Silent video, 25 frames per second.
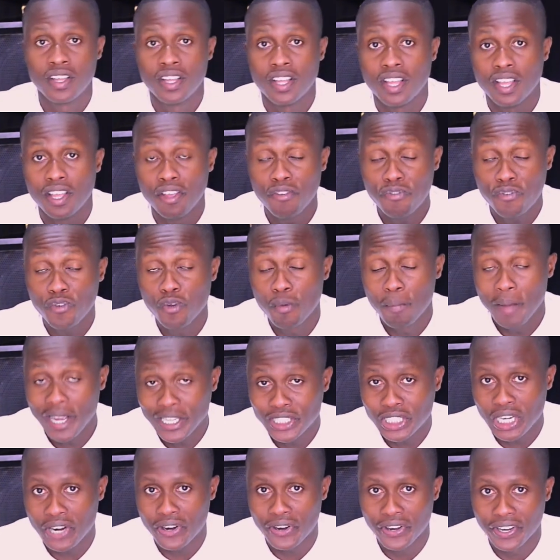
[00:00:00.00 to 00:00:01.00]
if you're
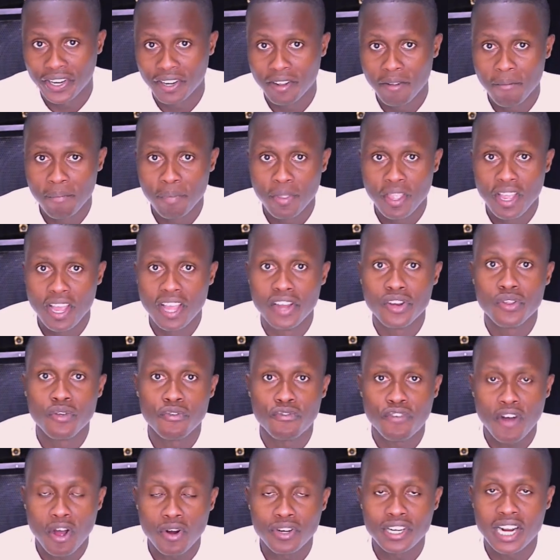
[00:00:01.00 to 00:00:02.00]
measuring and you
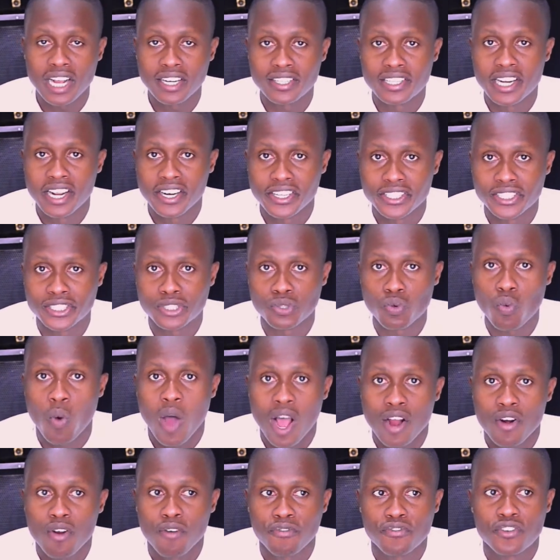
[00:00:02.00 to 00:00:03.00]
found that there is
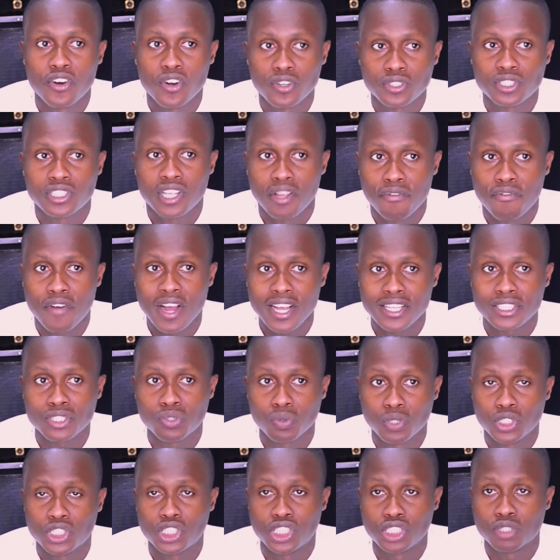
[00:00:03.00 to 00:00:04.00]
one of those devices
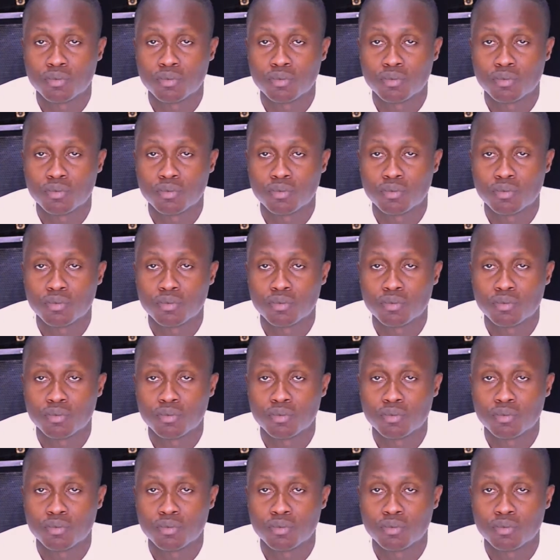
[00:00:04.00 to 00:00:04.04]
which is